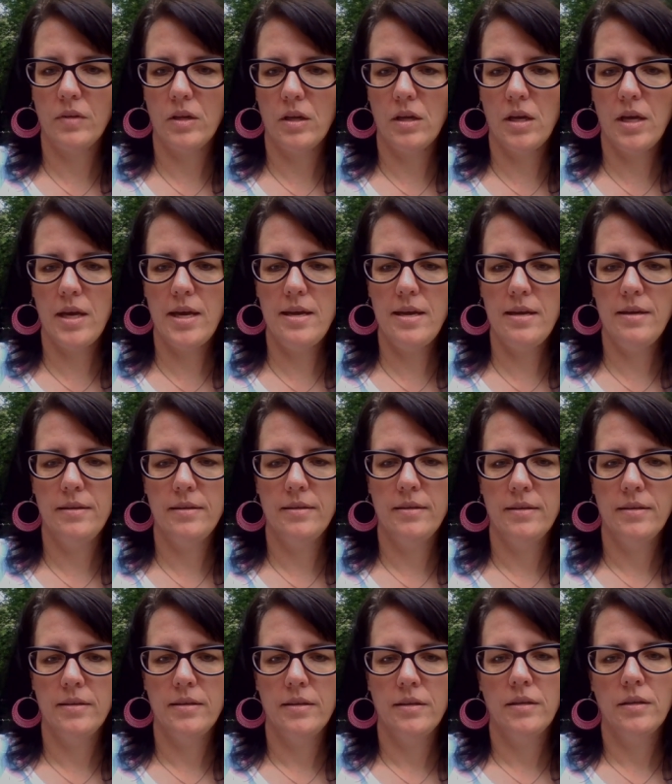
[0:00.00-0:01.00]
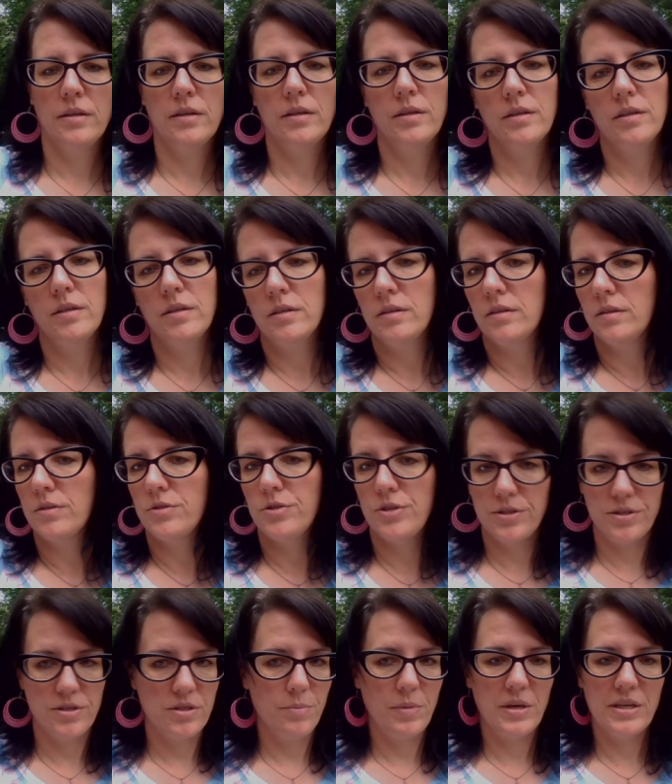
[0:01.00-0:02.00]
Okay?
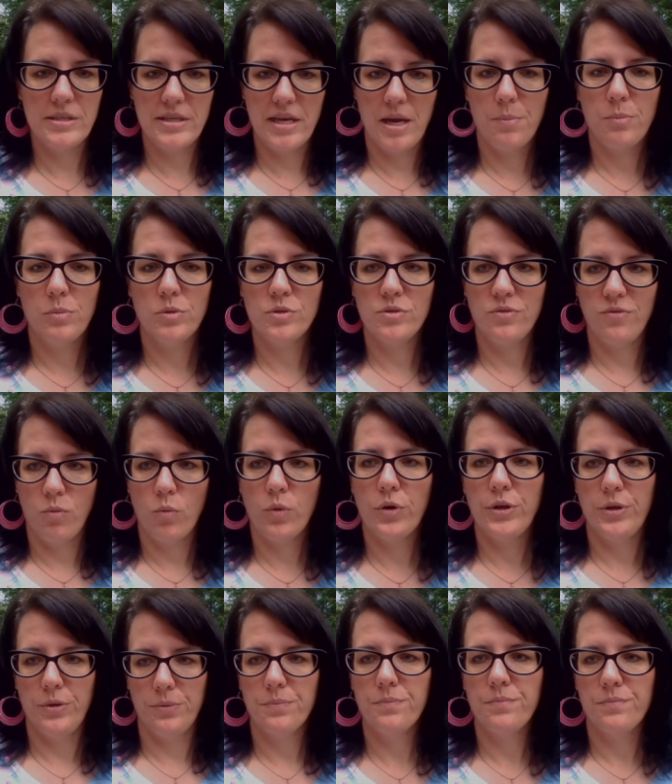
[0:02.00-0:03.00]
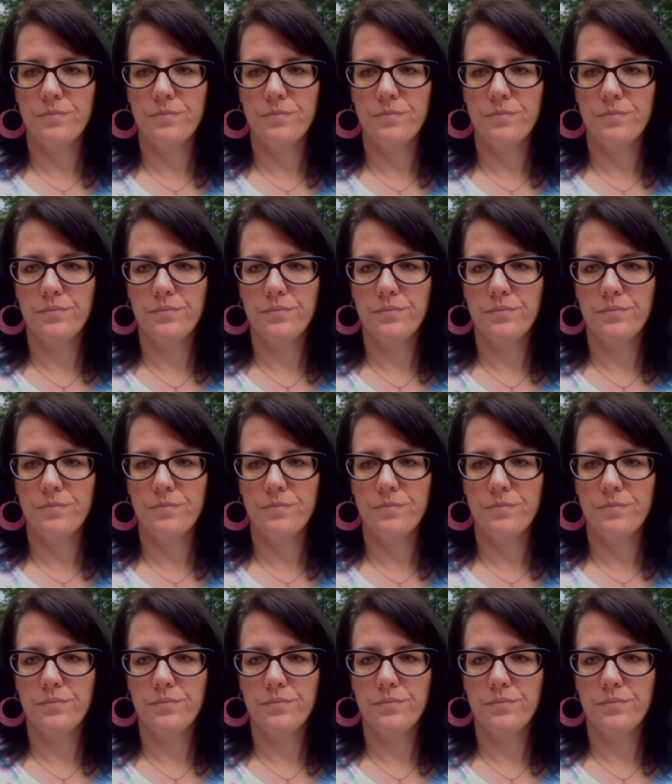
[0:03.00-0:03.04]
Just some examples for you.